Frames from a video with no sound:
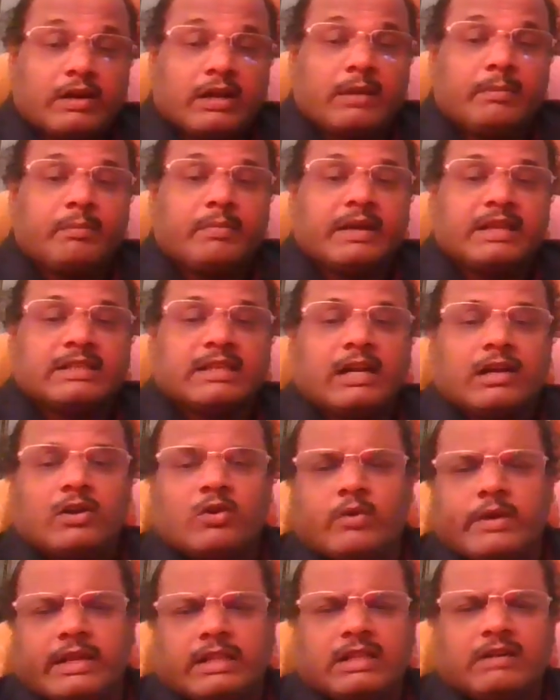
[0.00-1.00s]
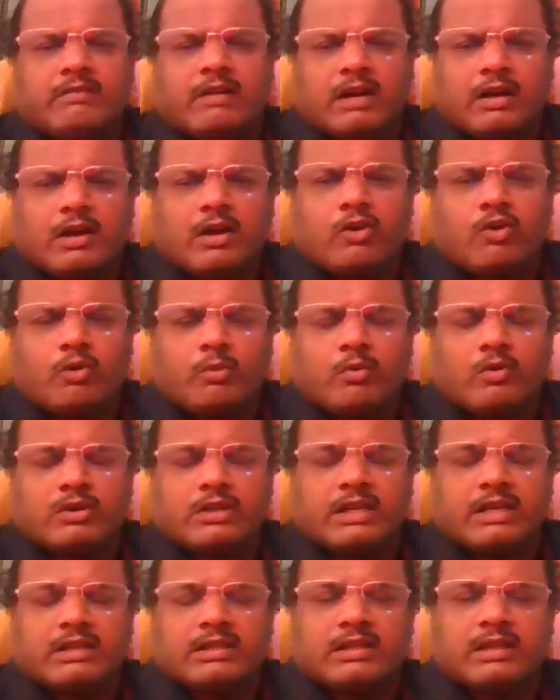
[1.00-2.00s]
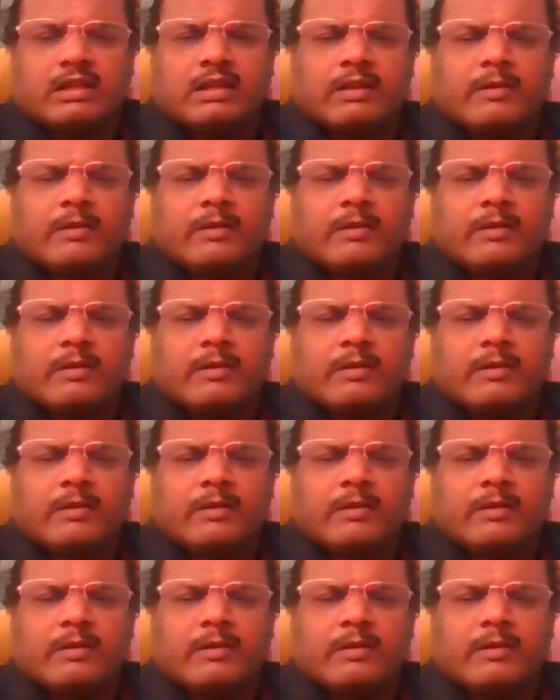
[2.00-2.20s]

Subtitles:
companies are doing the 1 crore projects,